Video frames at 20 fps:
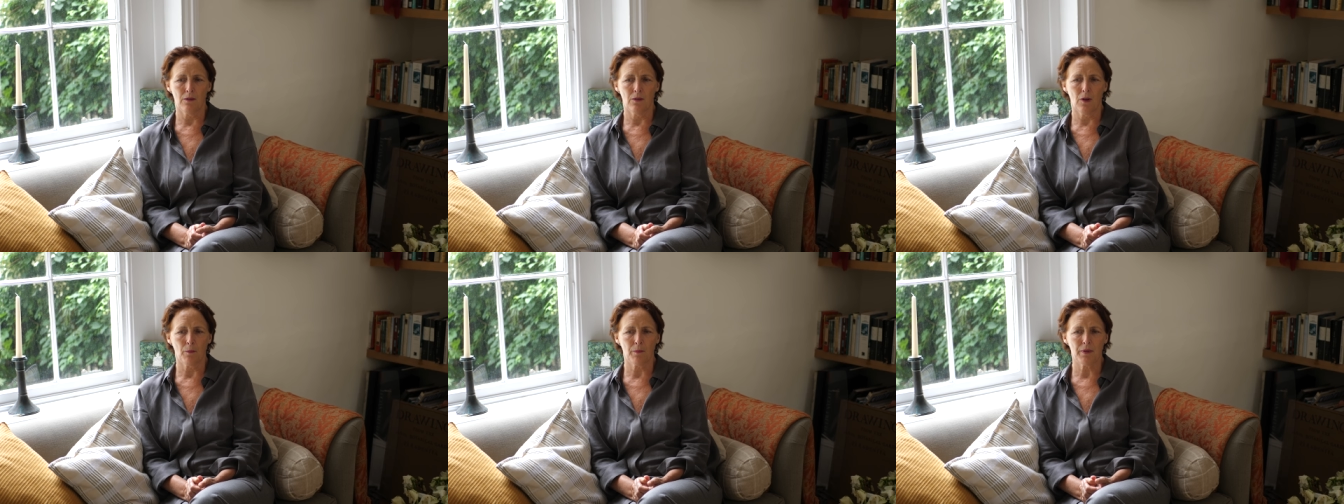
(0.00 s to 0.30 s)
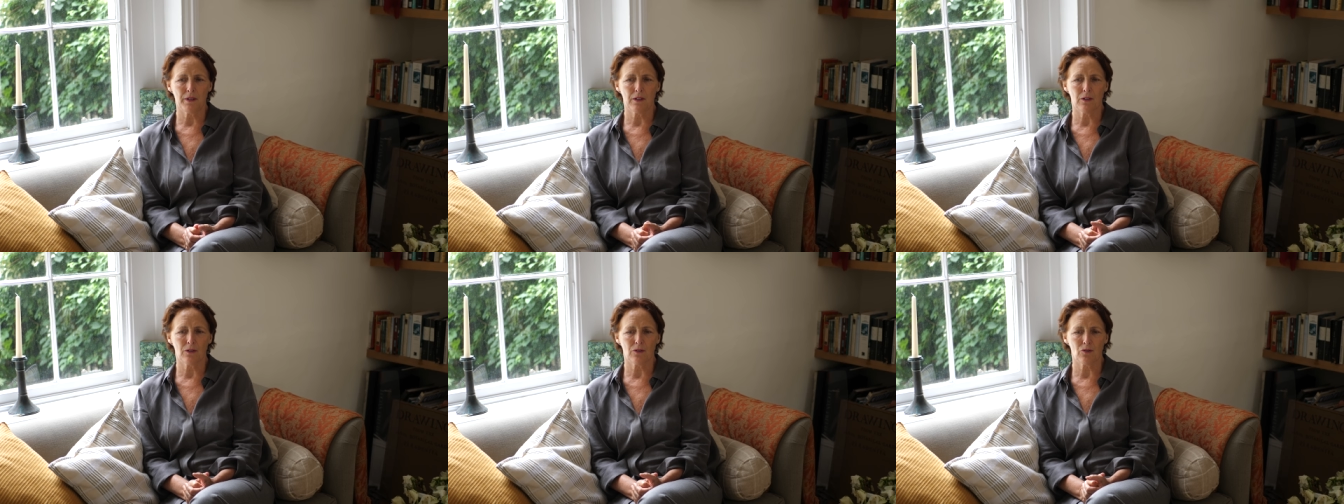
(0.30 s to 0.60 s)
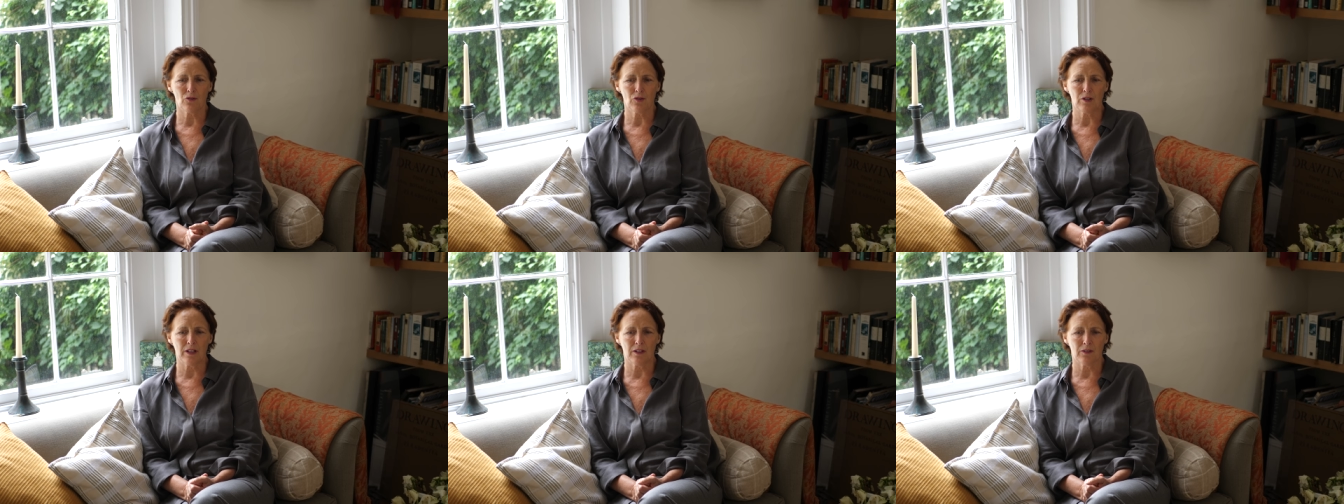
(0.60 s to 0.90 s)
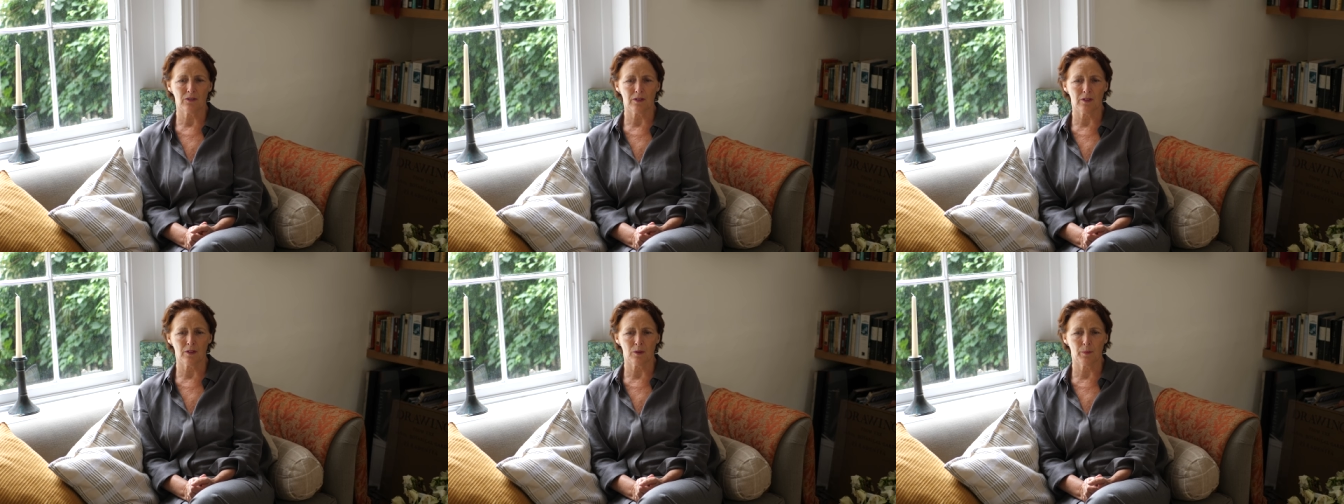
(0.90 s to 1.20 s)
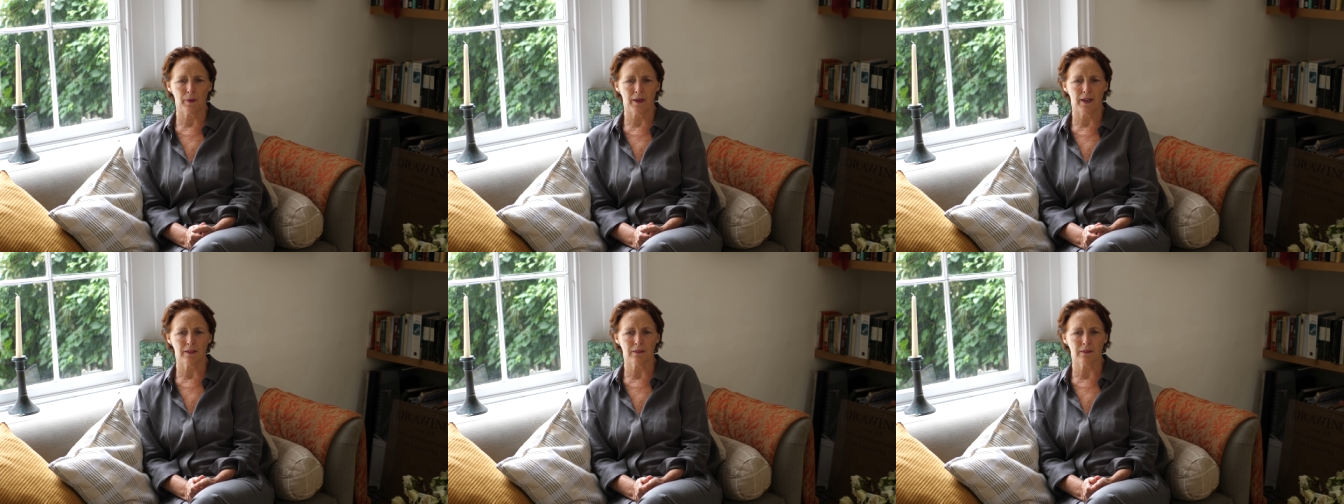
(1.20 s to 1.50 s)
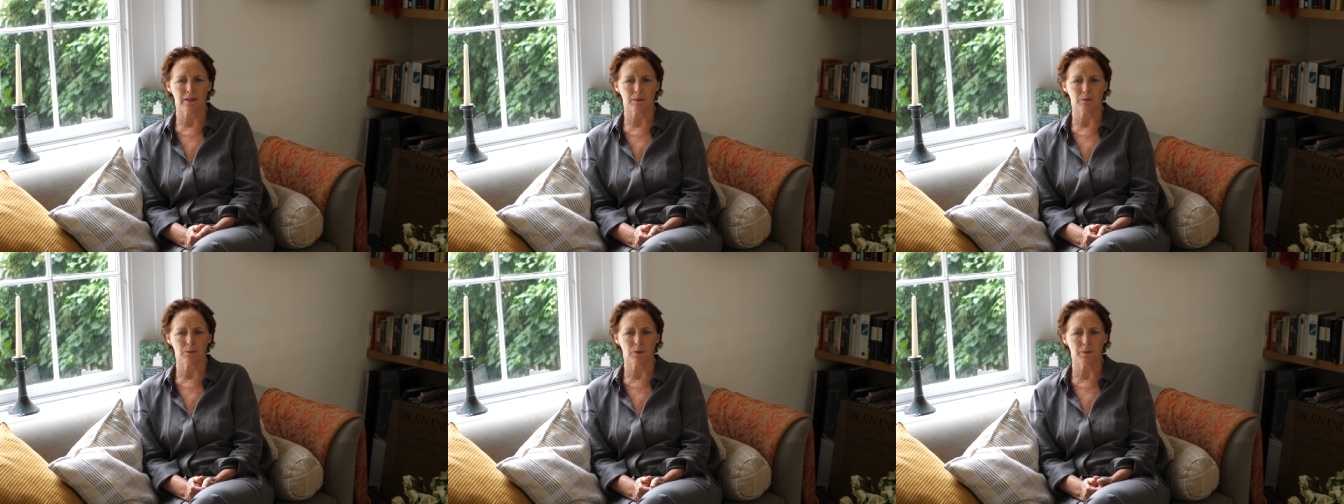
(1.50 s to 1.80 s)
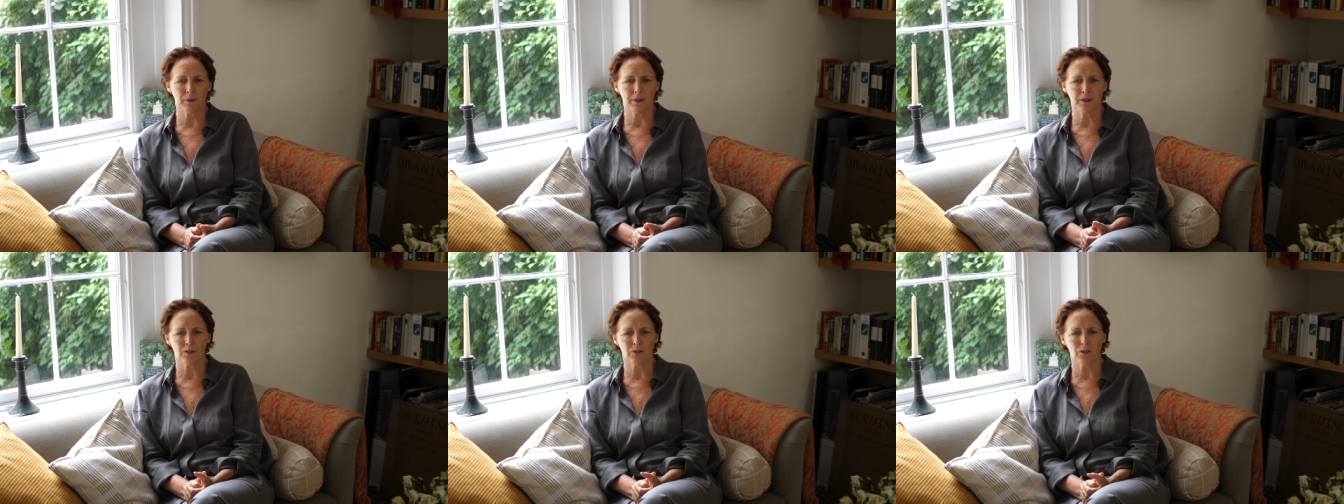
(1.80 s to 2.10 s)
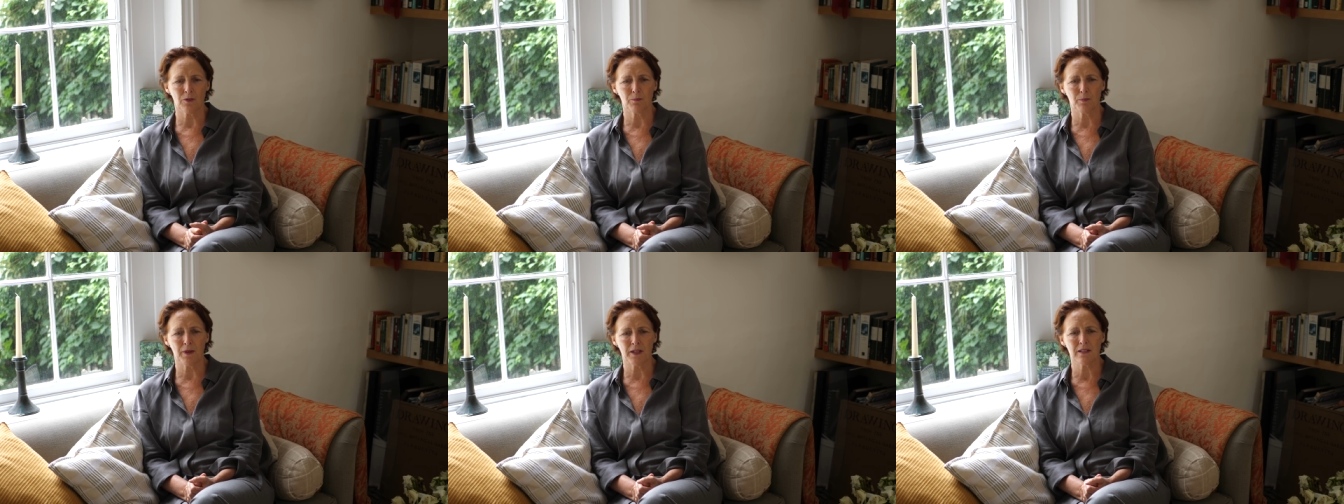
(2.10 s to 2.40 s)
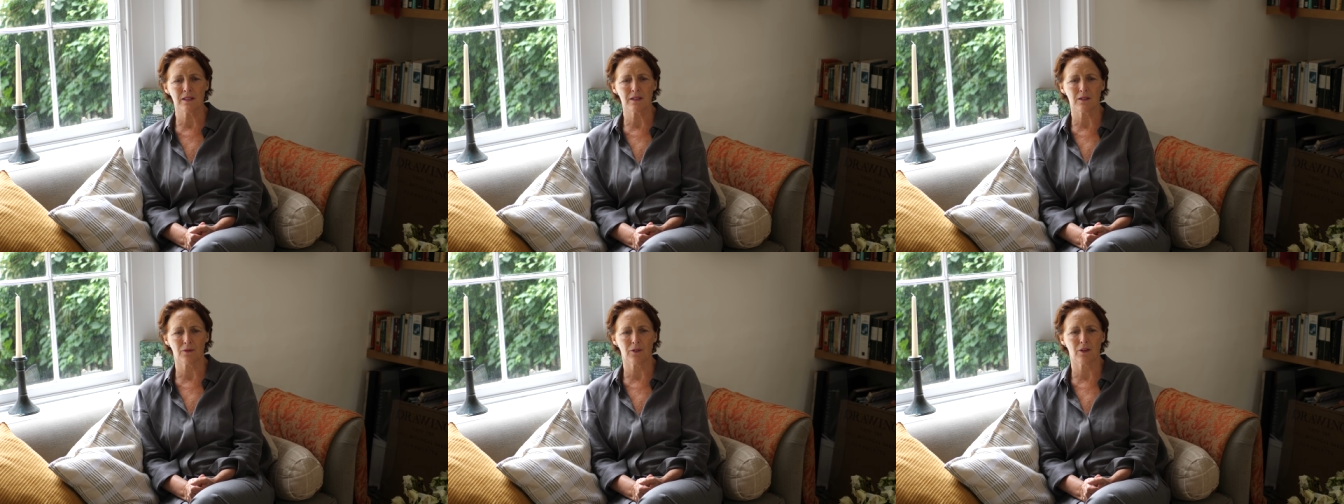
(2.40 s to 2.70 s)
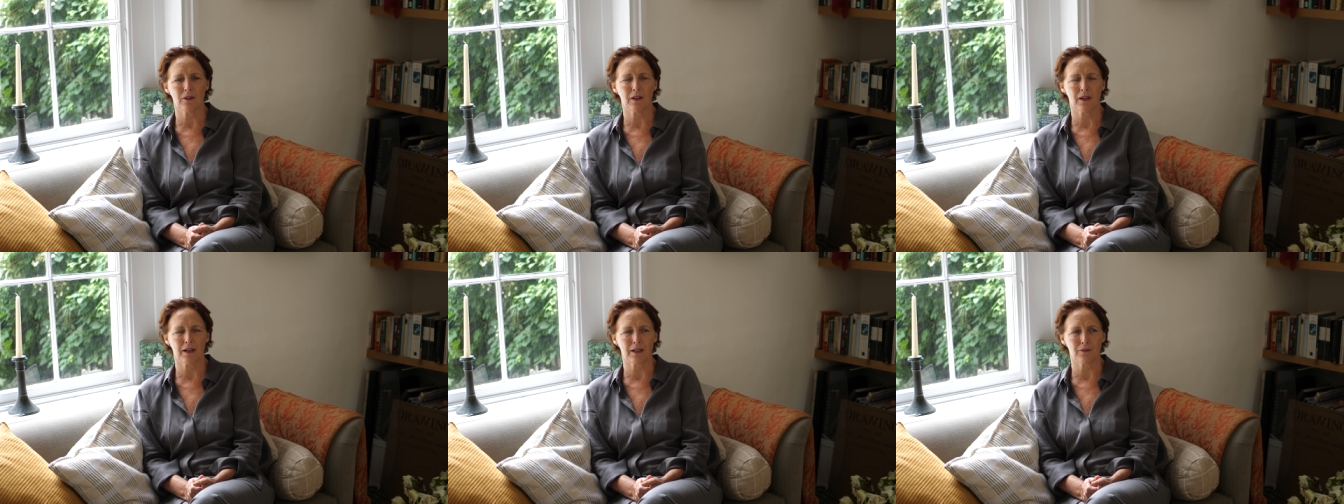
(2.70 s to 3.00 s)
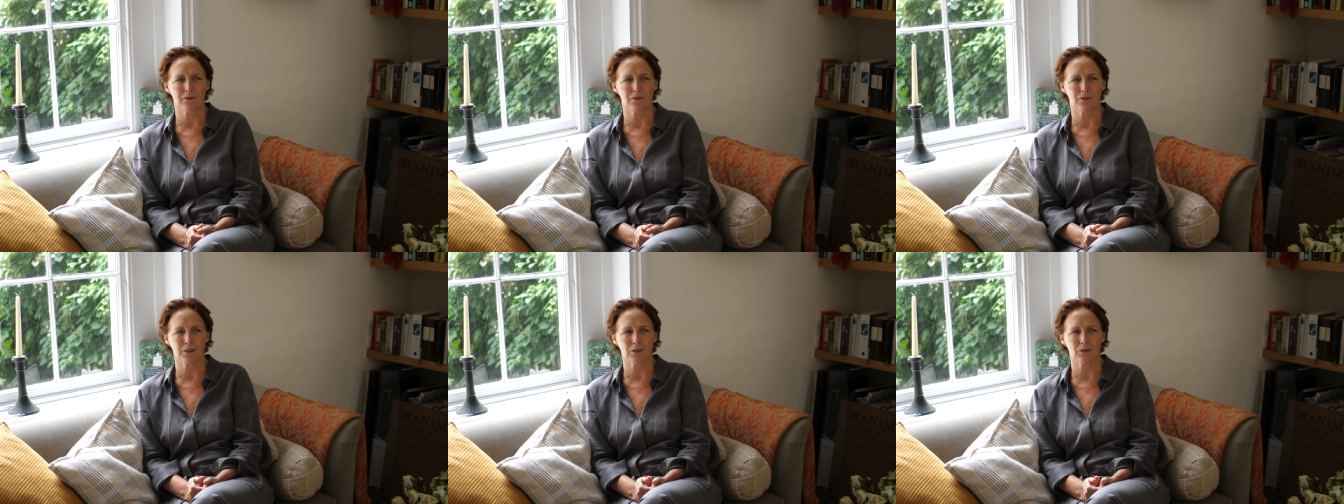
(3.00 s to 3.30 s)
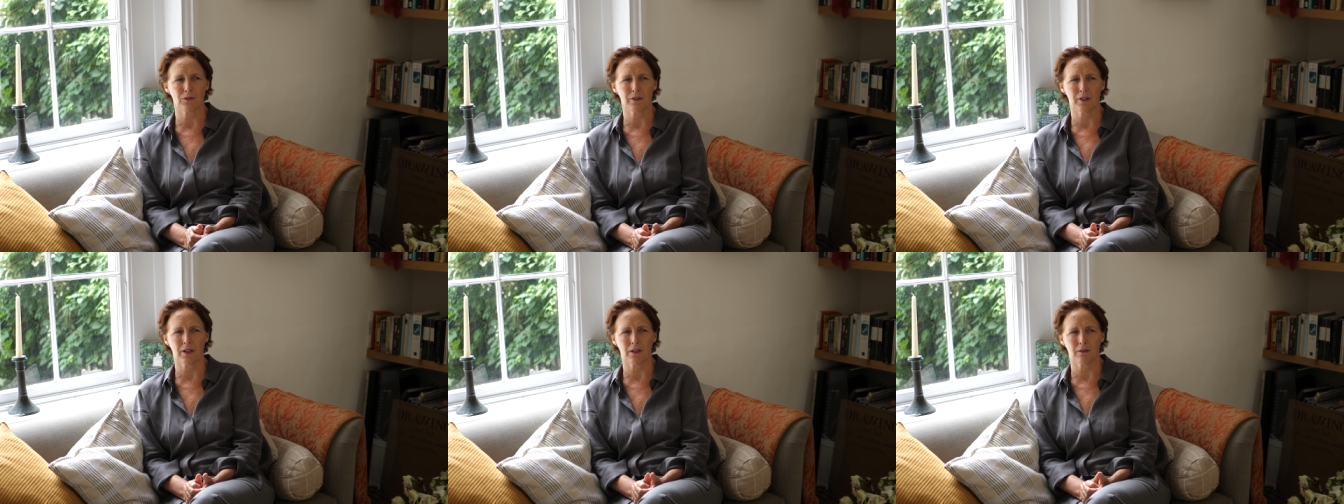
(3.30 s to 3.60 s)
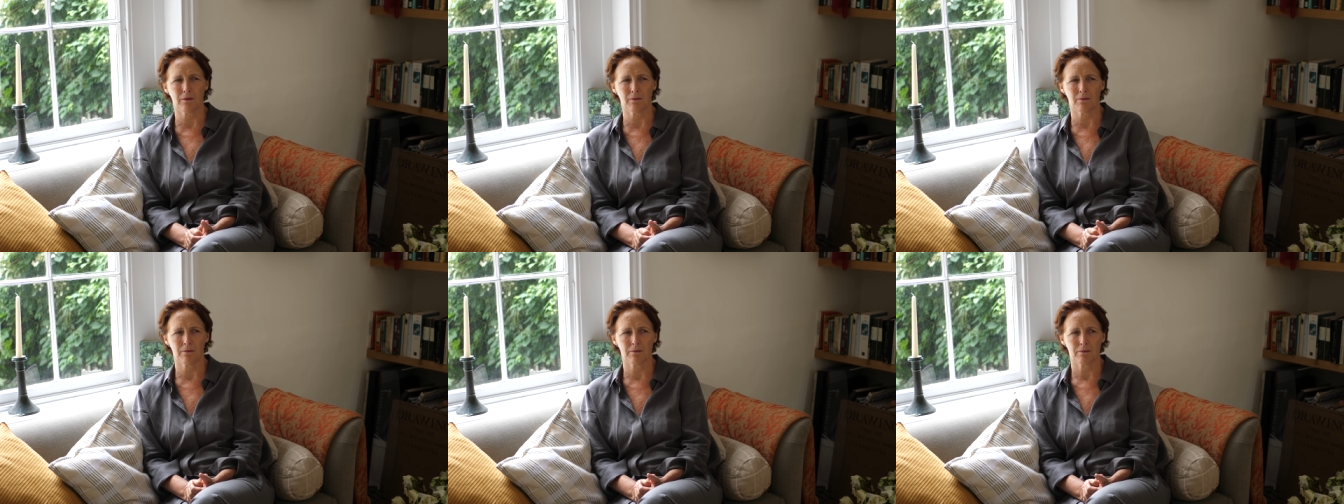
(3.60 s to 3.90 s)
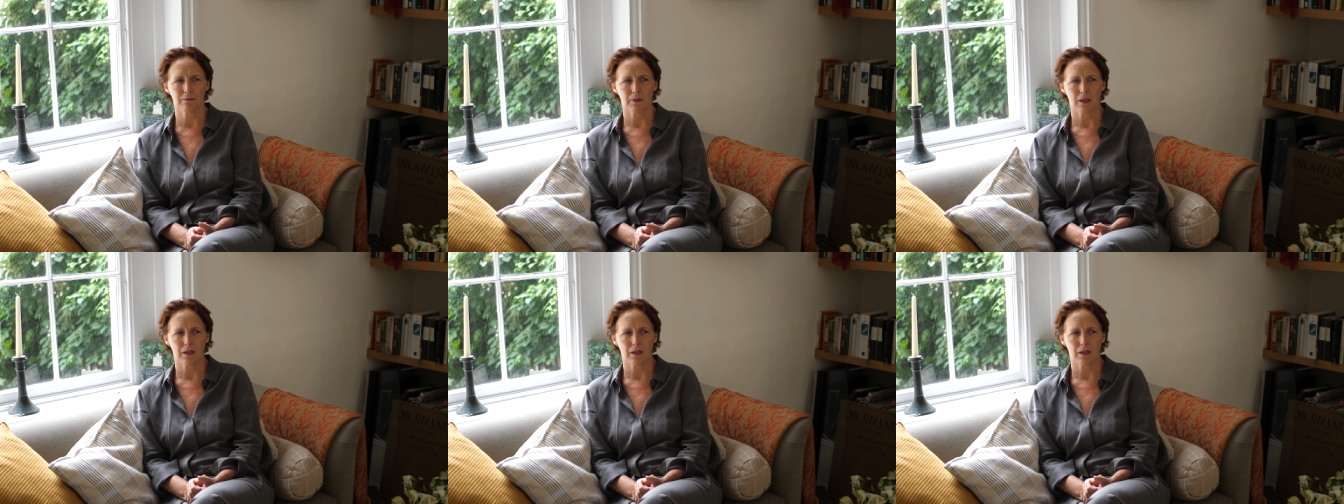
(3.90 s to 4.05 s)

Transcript: not because she has done a bad thing, but because the best of her life is done,